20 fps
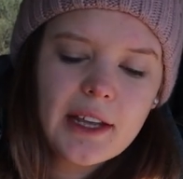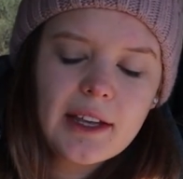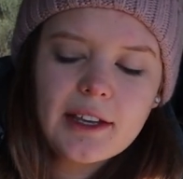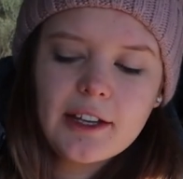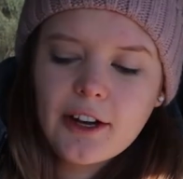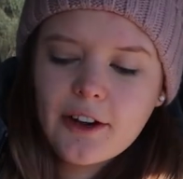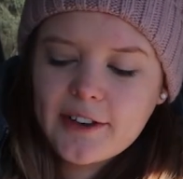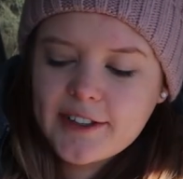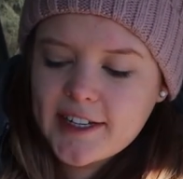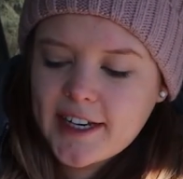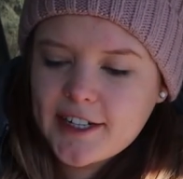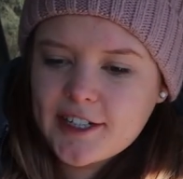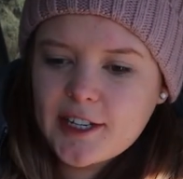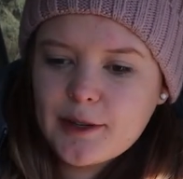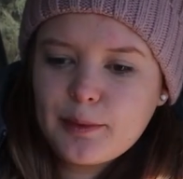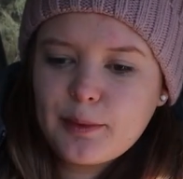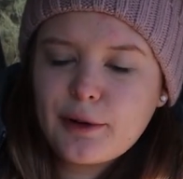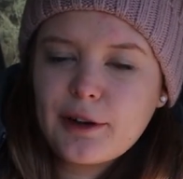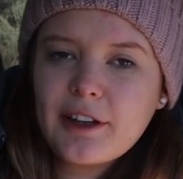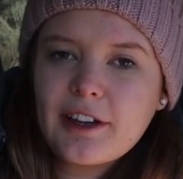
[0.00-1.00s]
You know, it's
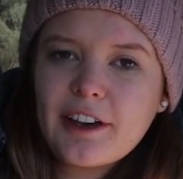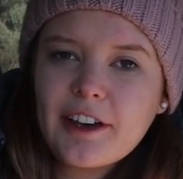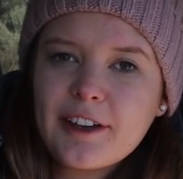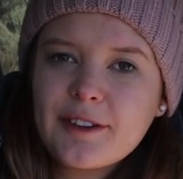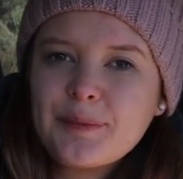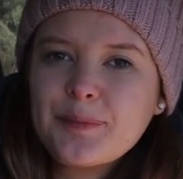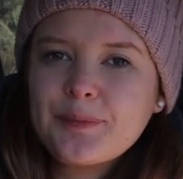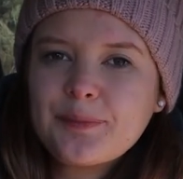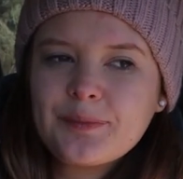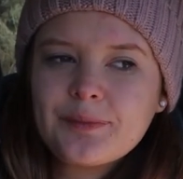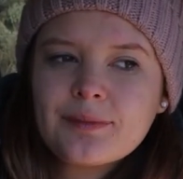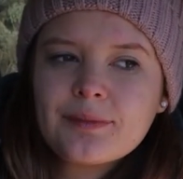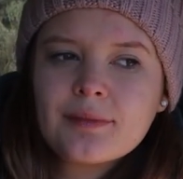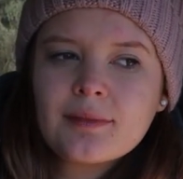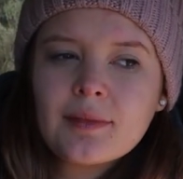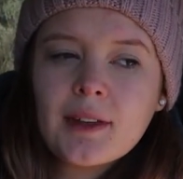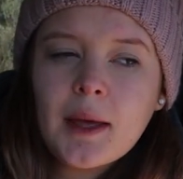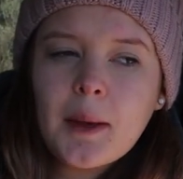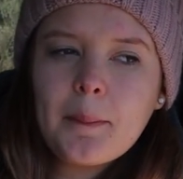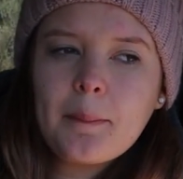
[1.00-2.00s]
actually pretty good,
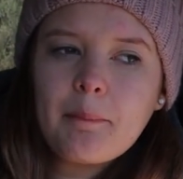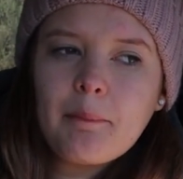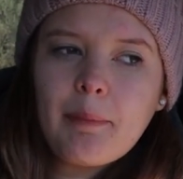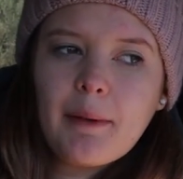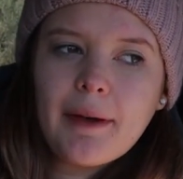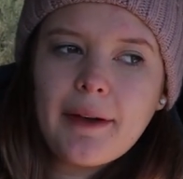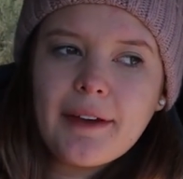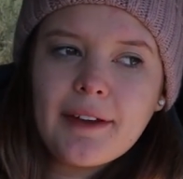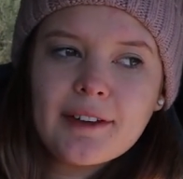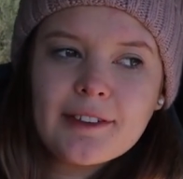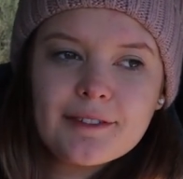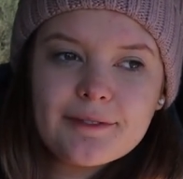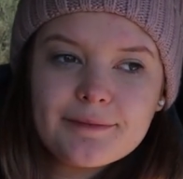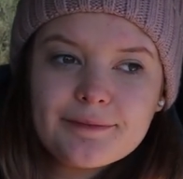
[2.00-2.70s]
but